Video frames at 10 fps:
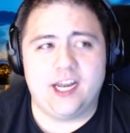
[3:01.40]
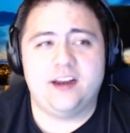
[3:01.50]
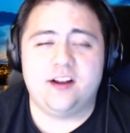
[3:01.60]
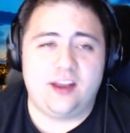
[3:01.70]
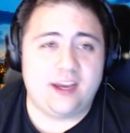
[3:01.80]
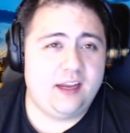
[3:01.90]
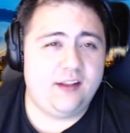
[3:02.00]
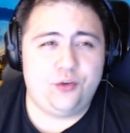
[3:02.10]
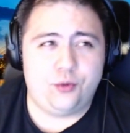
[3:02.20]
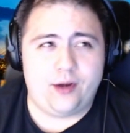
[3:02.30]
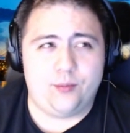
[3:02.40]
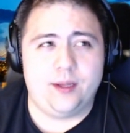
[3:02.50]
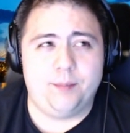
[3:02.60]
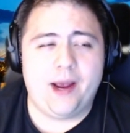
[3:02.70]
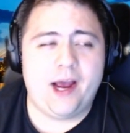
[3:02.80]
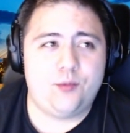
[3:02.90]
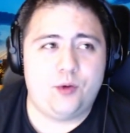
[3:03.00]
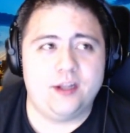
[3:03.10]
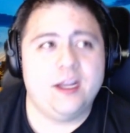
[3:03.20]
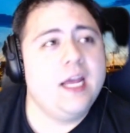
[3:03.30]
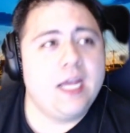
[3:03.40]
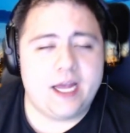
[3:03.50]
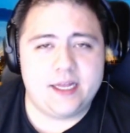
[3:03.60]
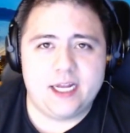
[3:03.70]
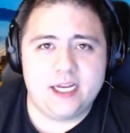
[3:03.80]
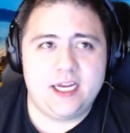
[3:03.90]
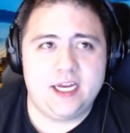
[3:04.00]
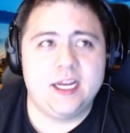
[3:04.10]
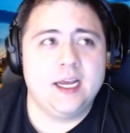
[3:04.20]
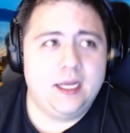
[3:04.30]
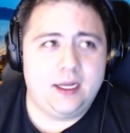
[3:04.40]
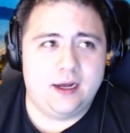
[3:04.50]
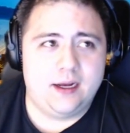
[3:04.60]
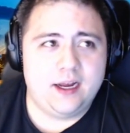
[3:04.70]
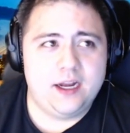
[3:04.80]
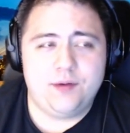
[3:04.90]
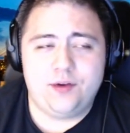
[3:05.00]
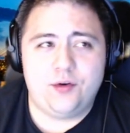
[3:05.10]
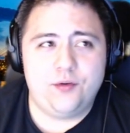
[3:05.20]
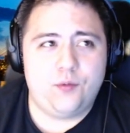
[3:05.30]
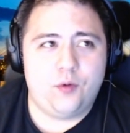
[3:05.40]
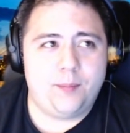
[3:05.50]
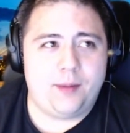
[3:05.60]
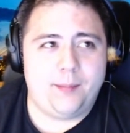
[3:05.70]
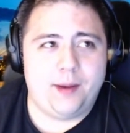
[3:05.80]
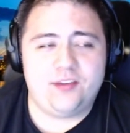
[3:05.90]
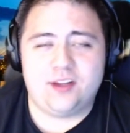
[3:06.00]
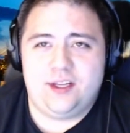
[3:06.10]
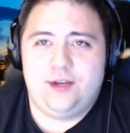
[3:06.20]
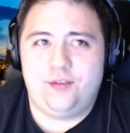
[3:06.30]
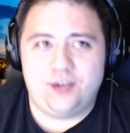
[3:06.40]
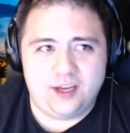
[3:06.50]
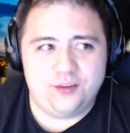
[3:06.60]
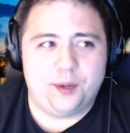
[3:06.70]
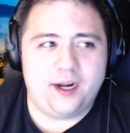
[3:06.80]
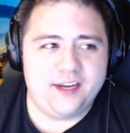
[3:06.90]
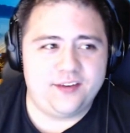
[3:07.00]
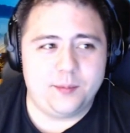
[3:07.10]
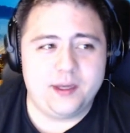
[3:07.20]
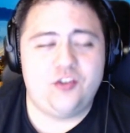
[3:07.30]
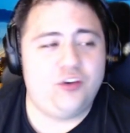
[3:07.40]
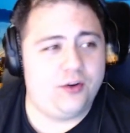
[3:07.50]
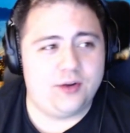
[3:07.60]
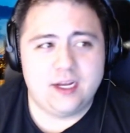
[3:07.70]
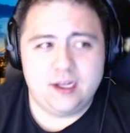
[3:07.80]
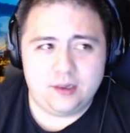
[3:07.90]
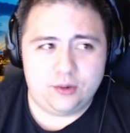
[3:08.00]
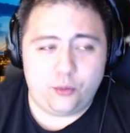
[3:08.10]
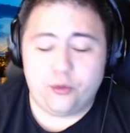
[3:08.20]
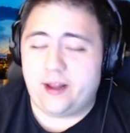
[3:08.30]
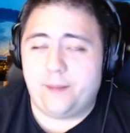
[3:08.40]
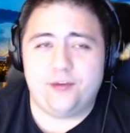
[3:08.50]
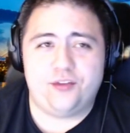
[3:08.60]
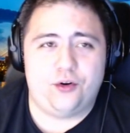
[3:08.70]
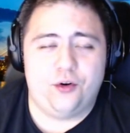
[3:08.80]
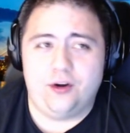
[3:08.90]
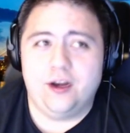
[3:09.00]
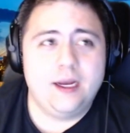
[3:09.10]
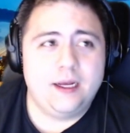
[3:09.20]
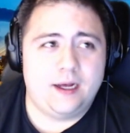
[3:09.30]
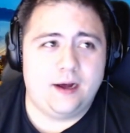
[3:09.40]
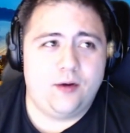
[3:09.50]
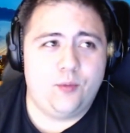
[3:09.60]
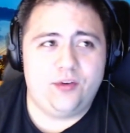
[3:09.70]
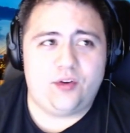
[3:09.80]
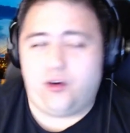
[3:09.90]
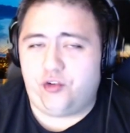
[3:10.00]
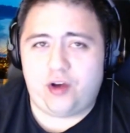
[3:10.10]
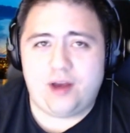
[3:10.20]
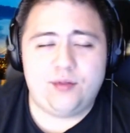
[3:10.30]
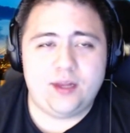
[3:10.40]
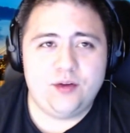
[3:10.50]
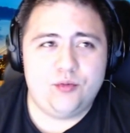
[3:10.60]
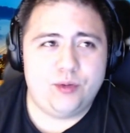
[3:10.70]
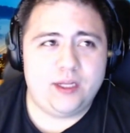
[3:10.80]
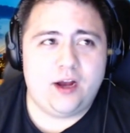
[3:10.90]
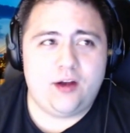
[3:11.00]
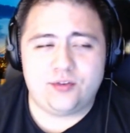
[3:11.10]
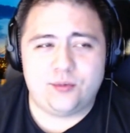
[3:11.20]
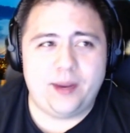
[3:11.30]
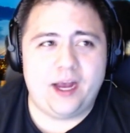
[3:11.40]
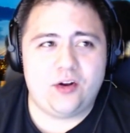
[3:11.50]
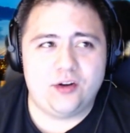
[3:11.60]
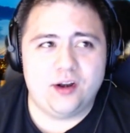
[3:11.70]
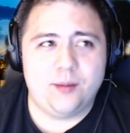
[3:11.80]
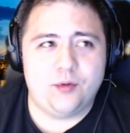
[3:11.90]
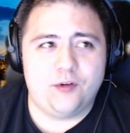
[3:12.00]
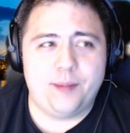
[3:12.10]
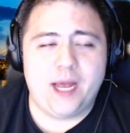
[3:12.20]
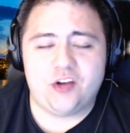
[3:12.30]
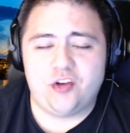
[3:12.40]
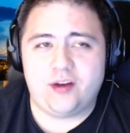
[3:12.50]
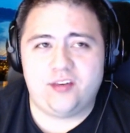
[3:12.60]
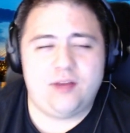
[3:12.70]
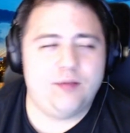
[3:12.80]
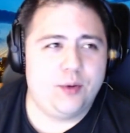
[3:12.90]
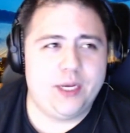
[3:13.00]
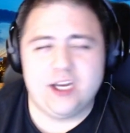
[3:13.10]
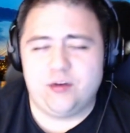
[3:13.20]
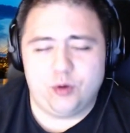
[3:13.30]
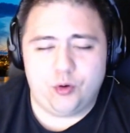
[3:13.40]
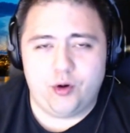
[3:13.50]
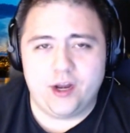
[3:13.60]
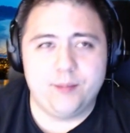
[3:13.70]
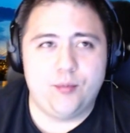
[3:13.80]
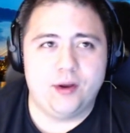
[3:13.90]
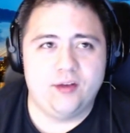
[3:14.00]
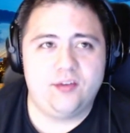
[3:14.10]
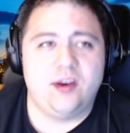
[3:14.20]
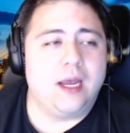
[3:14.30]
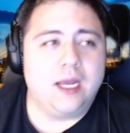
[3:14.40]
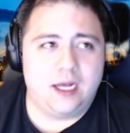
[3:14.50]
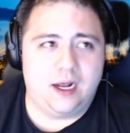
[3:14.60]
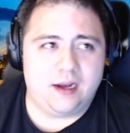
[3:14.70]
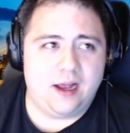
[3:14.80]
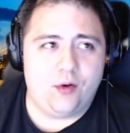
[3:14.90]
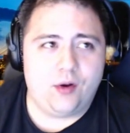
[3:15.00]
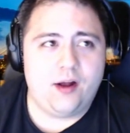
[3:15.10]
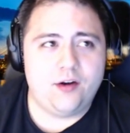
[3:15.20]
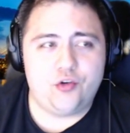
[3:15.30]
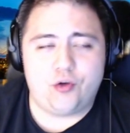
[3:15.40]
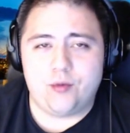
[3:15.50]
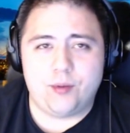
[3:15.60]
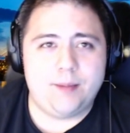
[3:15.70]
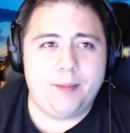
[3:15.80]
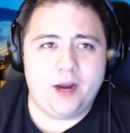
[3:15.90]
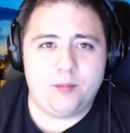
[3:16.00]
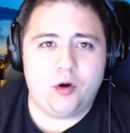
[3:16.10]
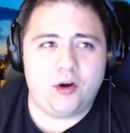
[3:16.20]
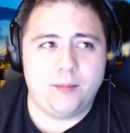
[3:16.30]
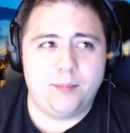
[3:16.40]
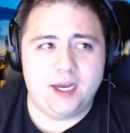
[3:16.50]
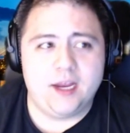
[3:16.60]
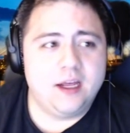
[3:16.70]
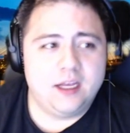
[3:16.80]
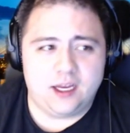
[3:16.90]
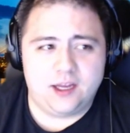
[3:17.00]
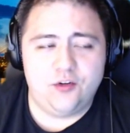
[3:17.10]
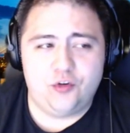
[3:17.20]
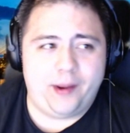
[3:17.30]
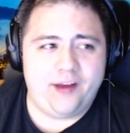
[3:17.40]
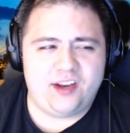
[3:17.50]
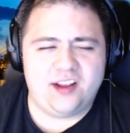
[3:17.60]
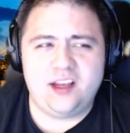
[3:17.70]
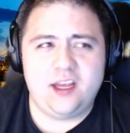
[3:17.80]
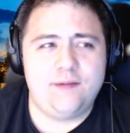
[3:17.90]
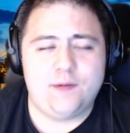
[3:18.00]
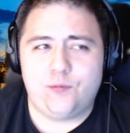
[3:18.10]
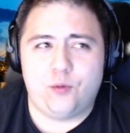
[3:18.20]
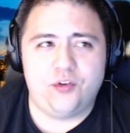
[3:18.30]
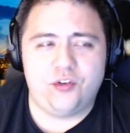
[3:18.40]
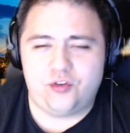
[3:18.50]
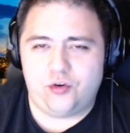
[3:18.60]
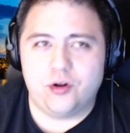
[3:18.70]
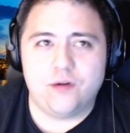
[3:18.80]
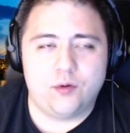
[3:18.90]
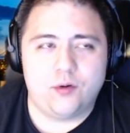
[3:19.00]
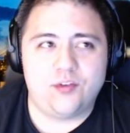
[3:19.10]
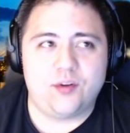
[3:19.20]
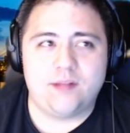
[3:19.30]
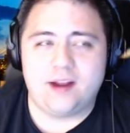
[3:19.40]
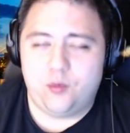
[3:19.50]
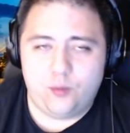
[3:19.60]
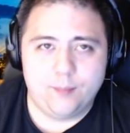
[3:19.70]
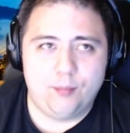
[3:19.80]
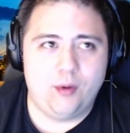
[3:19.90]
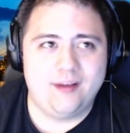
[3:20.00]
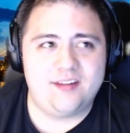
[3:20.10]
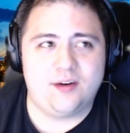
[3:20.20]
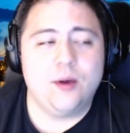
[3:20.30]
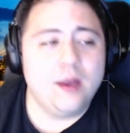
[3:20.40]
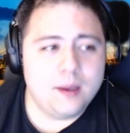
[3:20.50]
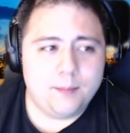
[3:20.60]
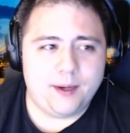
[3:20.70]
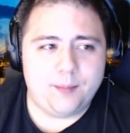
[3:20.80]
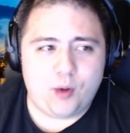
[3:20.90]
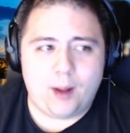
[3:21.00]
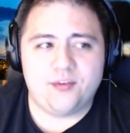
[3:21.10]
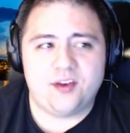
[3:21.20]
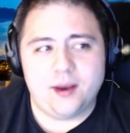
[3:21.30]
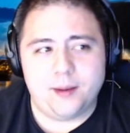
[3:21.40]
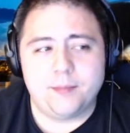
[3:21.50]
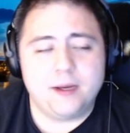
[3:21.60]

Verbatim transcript: Nikolai Ehlers, who had a really bad one, and then he uh, kind of atoned for it by basically using his body as a meat shield. Lord, that must have hurt. Uh, we saw Shifley really hustle back on a number of back checks, even though he didn't record any points. Uh, Kyle Connor tried to really man mark and be a huge pest. I think he even forced a turnover or something at one point. So big props to him.